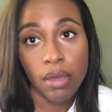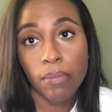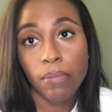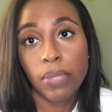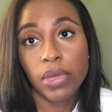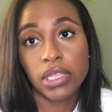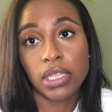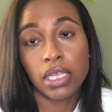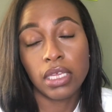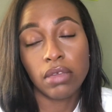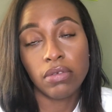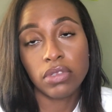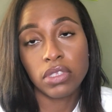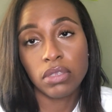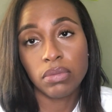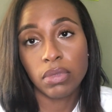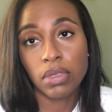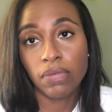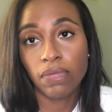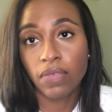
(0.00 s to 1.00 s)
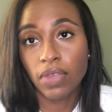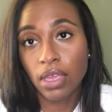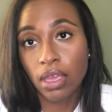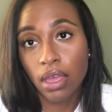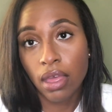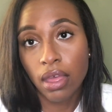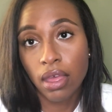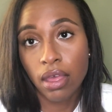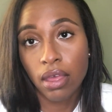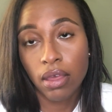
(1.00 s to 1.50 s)
But they give it to me
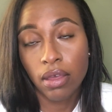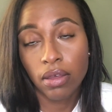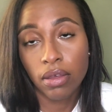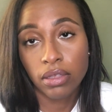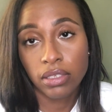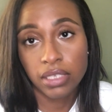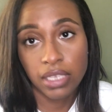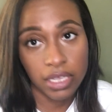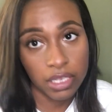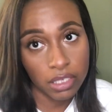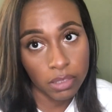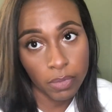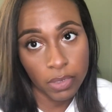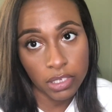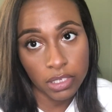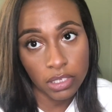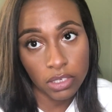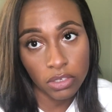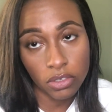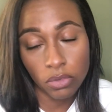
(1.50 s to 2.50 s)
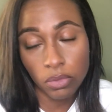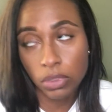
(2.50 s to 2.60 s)
via text message,